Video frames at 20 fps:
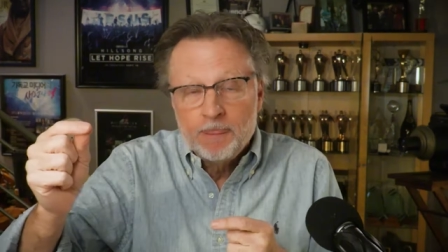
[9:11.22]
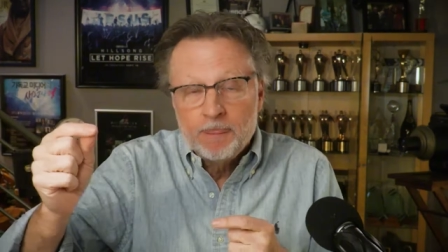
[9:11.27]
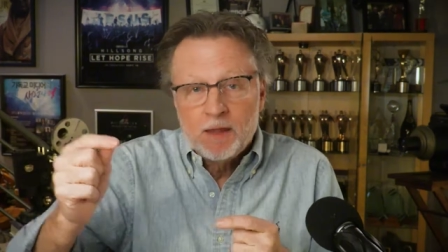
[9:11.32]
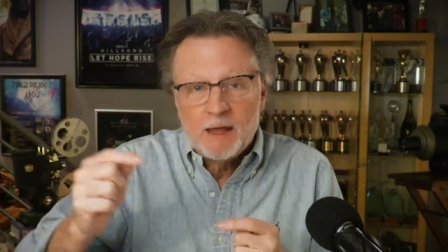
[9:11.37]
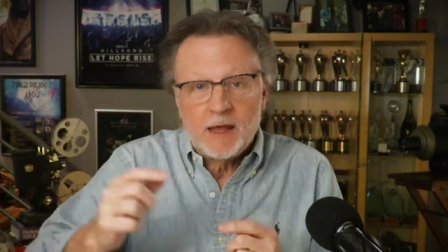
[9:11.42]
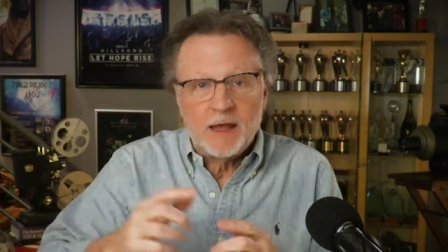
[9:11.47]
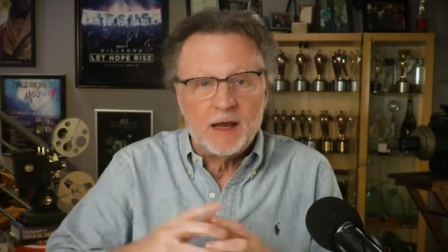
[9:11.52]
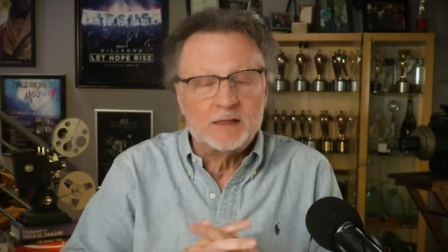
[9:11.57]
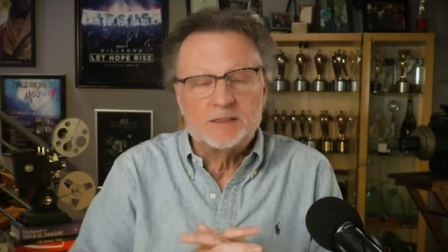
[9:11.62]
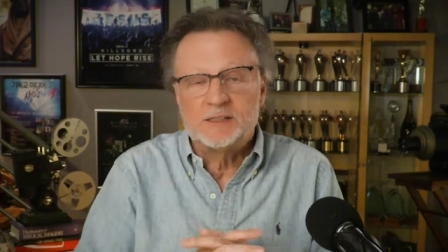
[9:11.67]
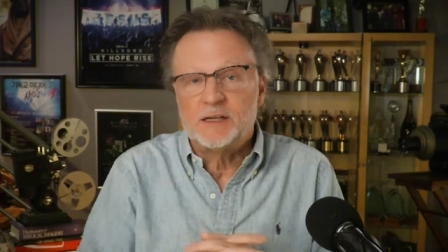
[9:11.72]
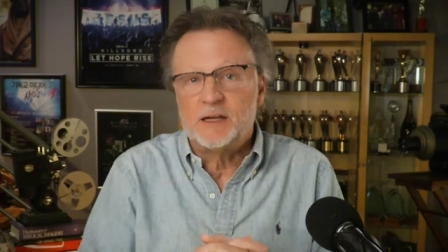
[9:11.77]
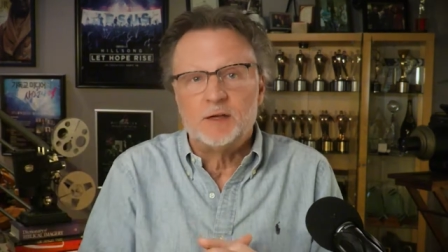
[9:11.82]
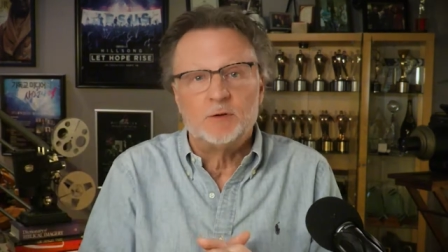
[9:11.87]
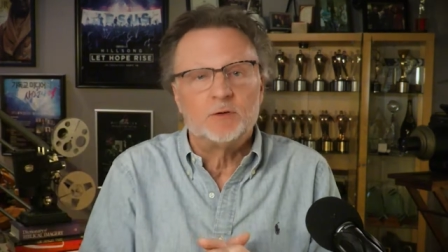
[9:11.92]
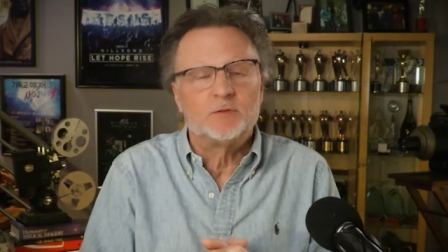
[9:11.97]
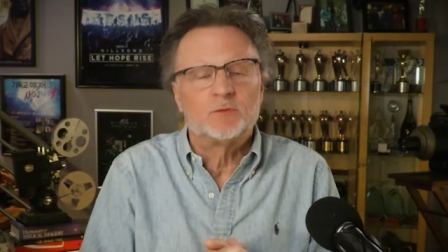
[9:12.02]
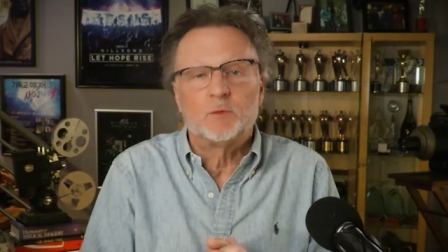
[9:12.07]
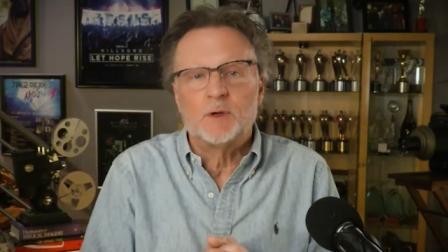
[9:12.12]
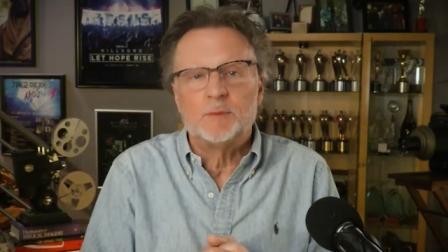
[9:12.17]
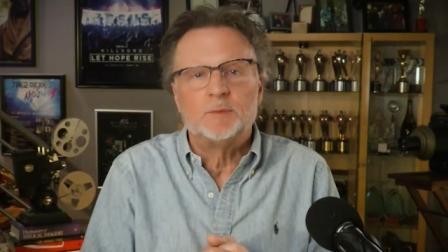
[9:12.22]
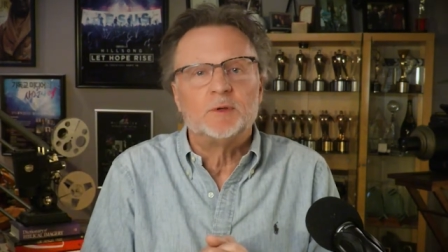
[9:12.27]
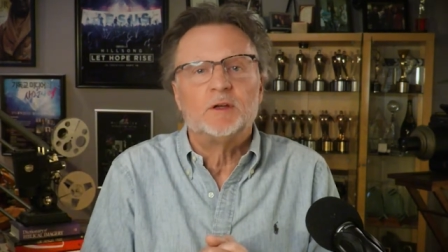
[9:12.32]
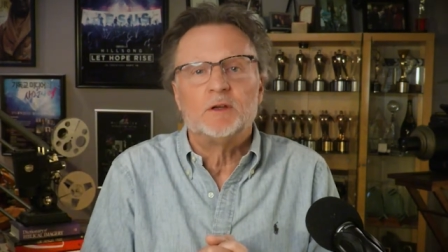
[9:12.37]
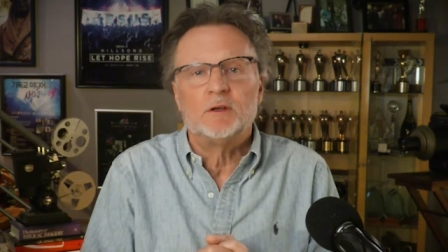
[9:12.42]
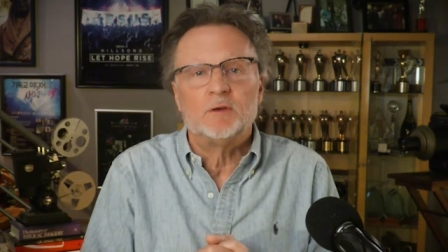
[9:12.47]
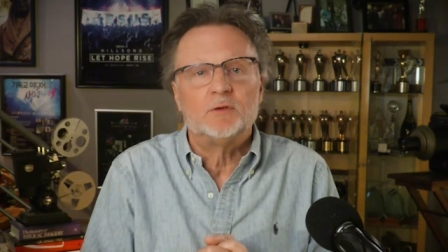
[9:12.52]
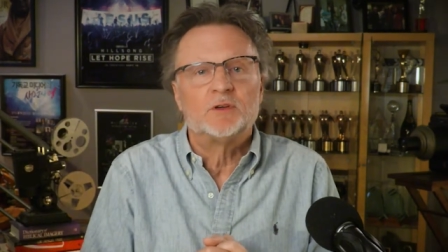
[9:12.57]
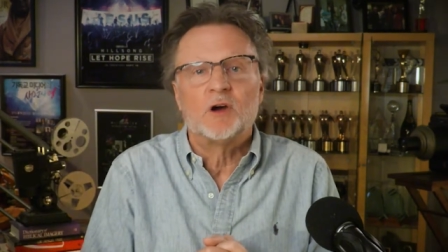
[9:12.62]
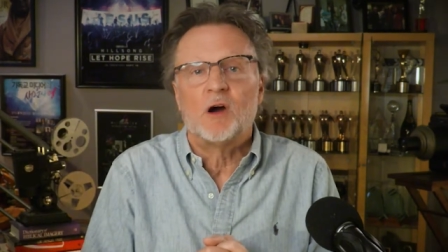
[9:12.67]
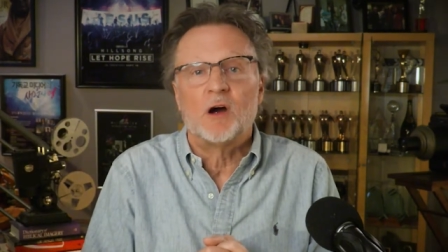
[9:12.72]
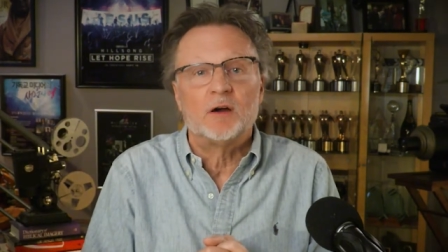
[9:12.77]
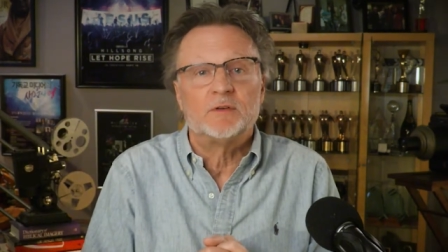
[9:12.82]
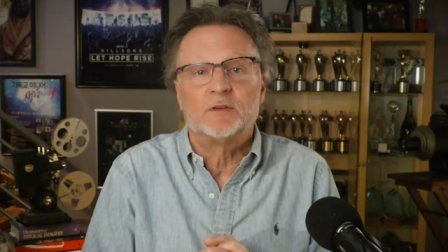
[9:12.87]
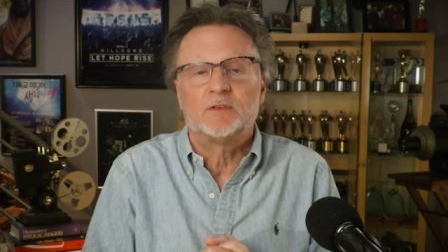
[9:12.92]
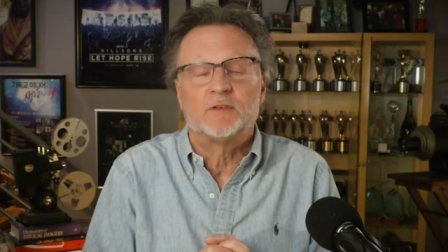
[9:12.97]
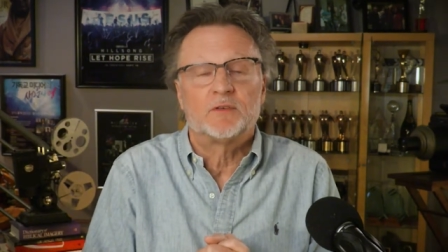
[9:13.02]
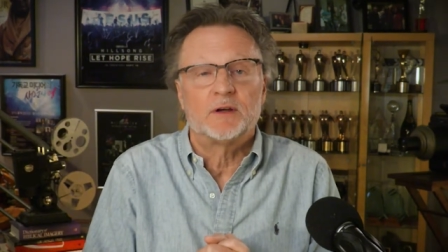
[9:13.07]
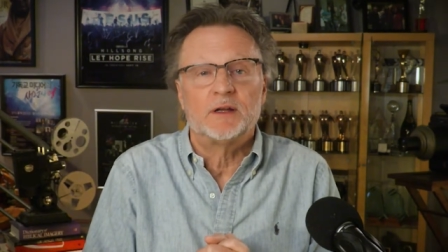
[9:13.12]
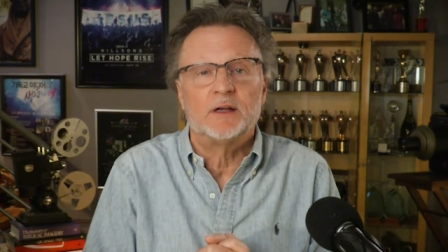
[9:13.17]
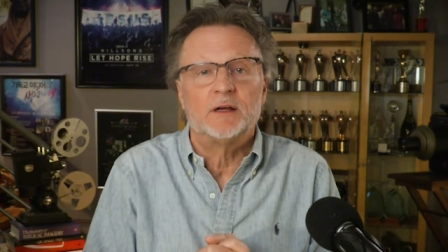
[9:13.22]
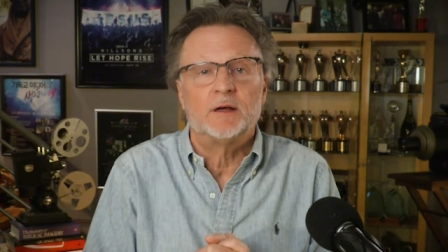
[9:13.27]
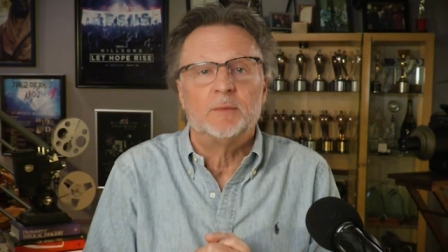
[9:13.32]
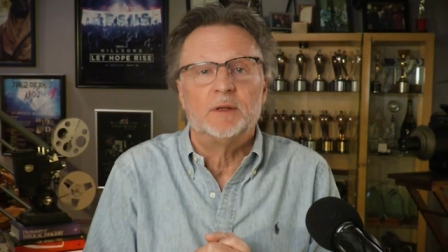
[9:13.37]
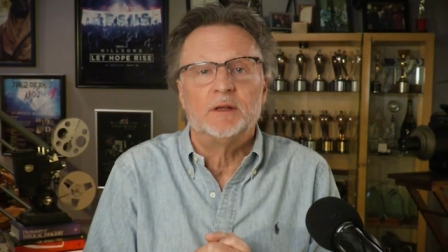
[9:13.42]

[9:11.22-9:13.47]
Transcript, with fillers: And I'll tell you, it's reaped a huge harvest for him.